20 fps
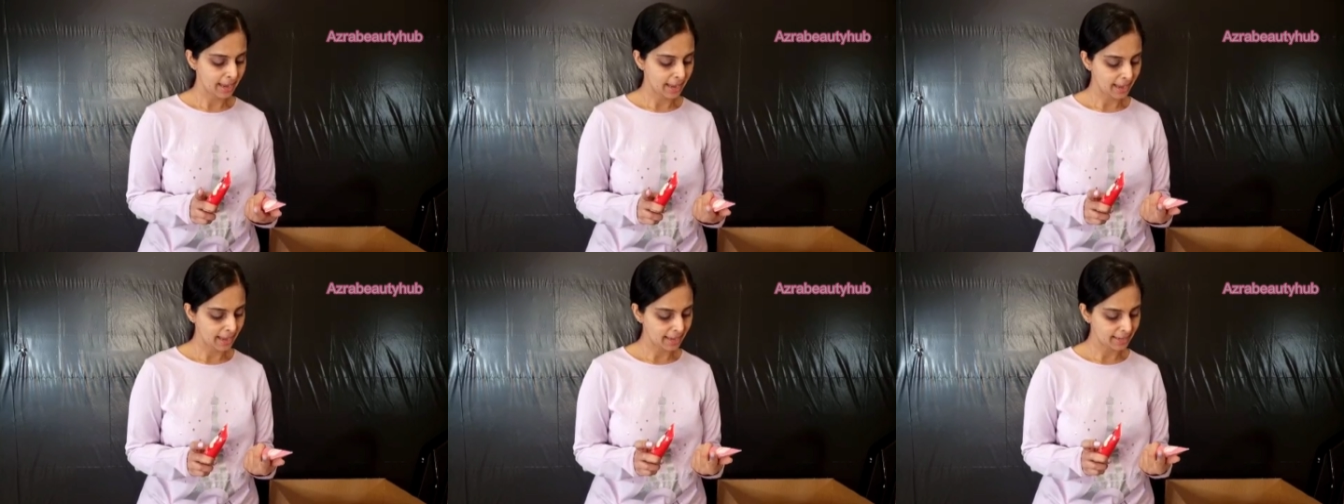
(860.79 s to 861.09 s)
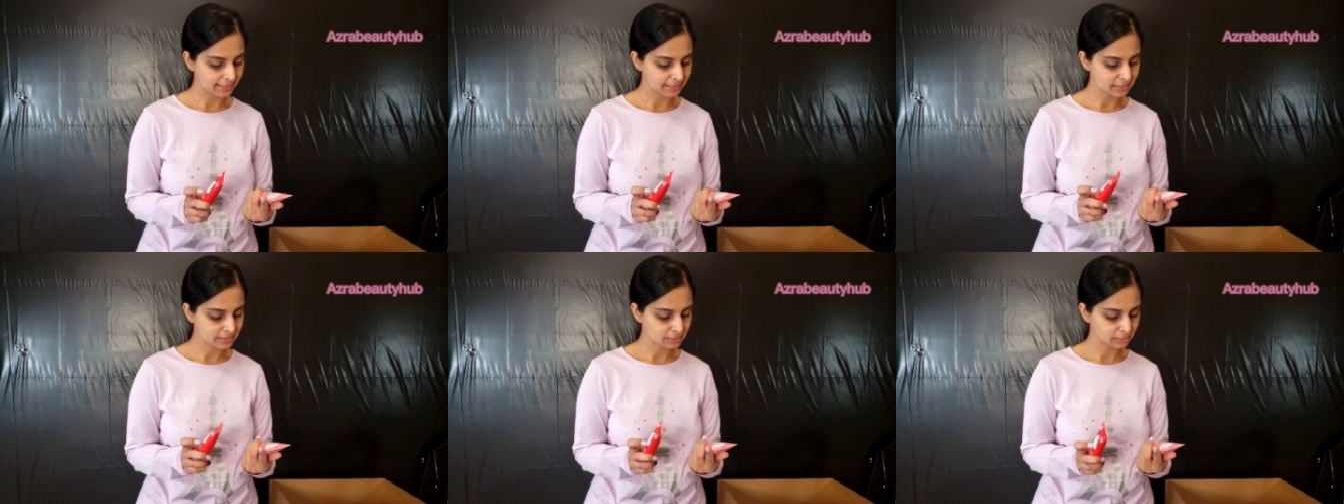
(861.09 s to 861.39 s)

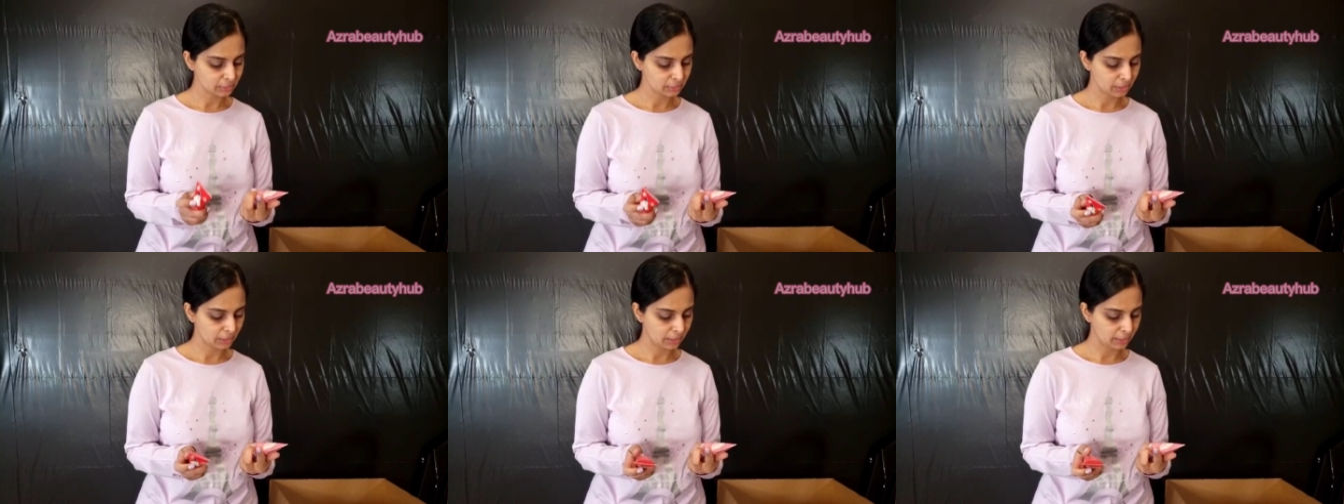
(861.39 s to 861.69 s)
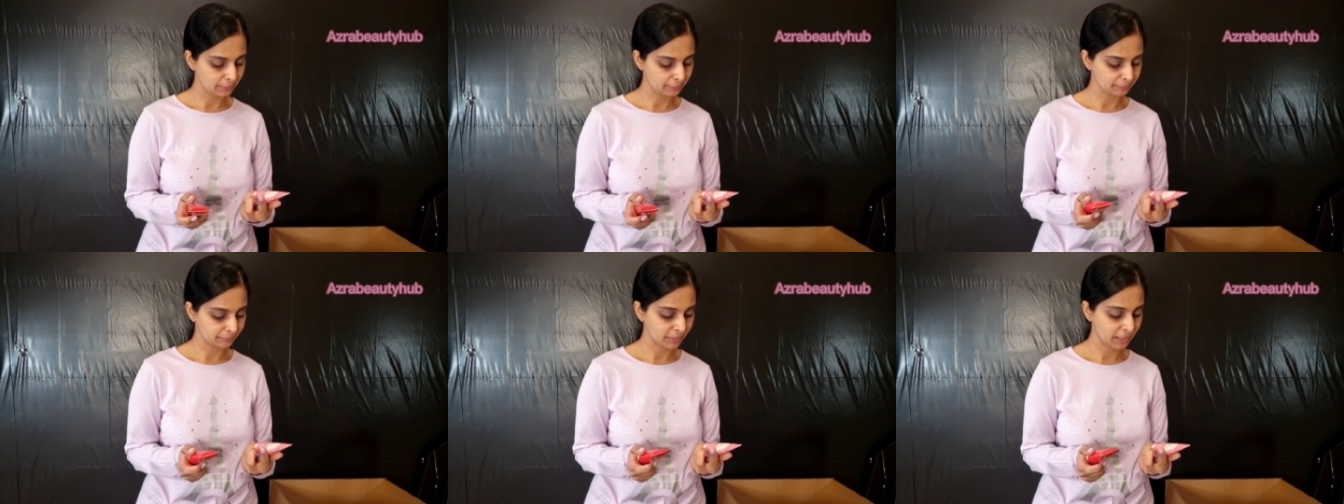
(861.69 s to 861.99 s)
hand
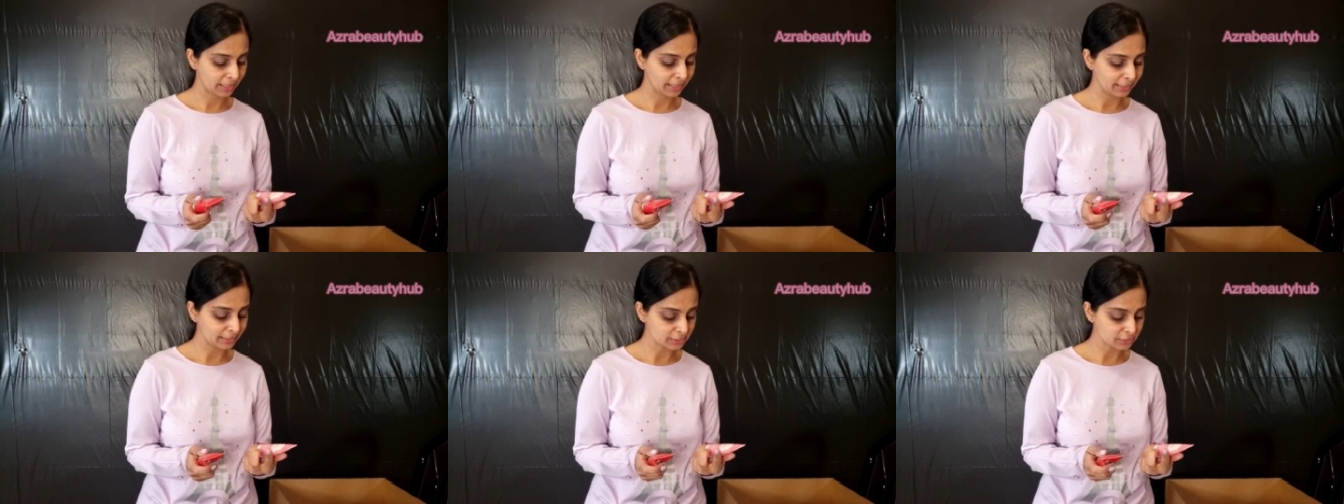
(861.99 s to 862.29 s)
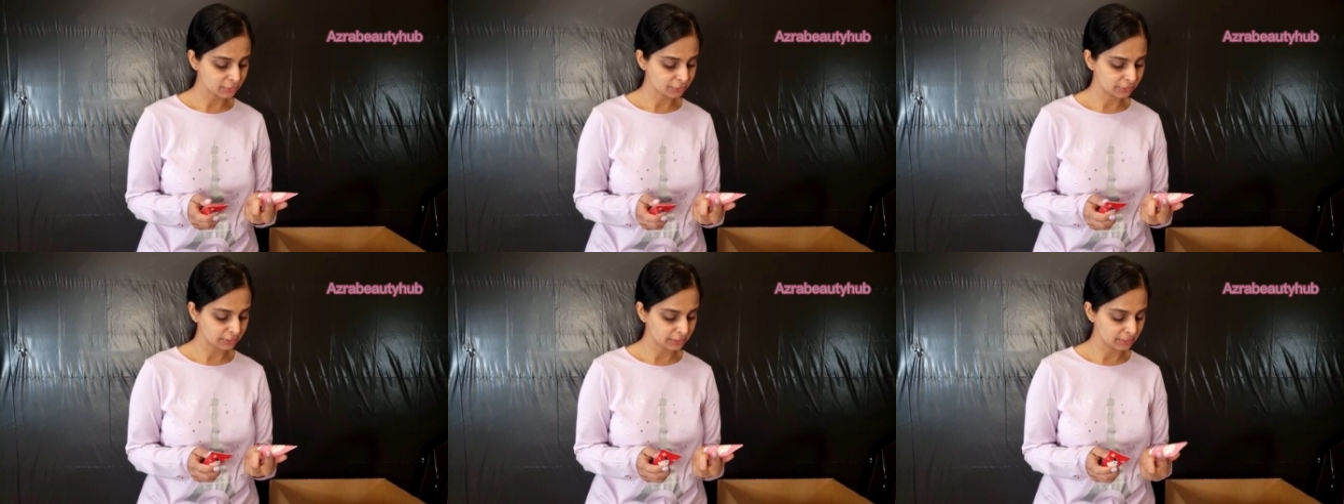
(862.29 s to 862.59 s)

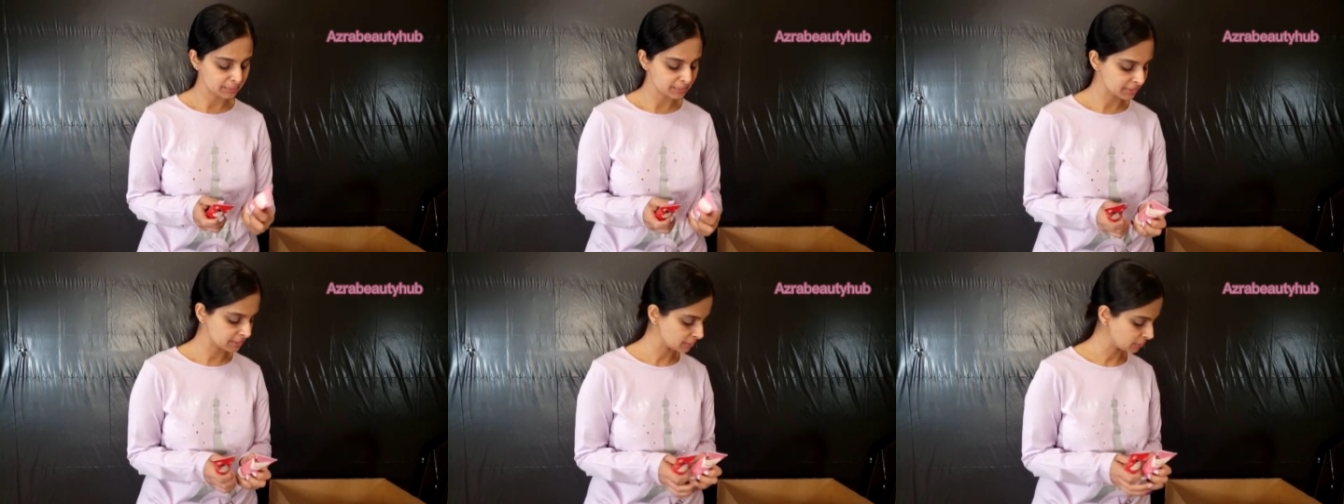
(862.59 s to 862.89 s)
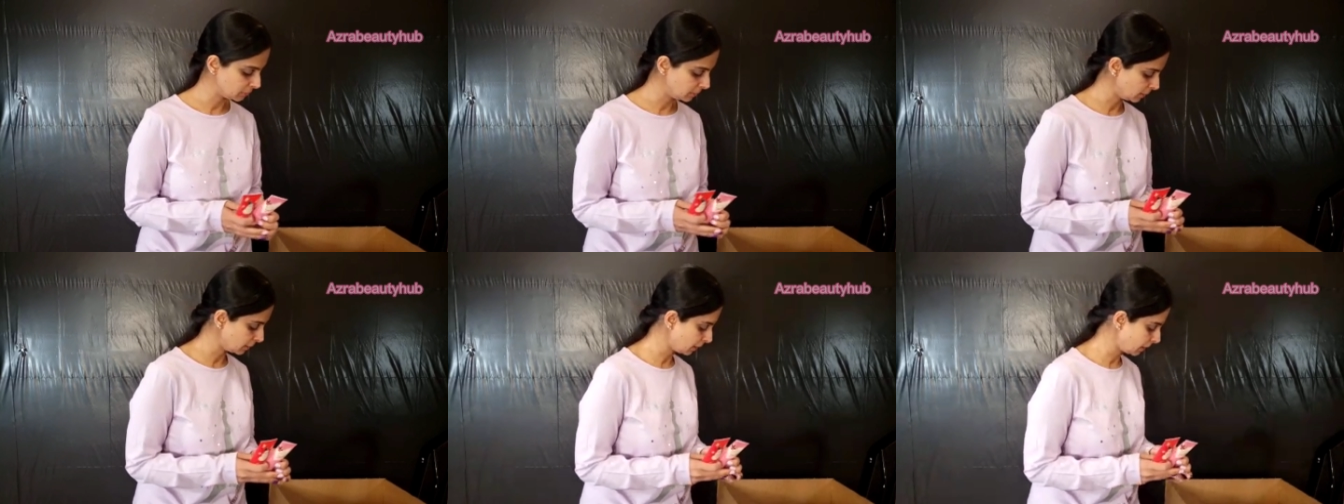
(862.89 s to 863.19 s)
creams. So they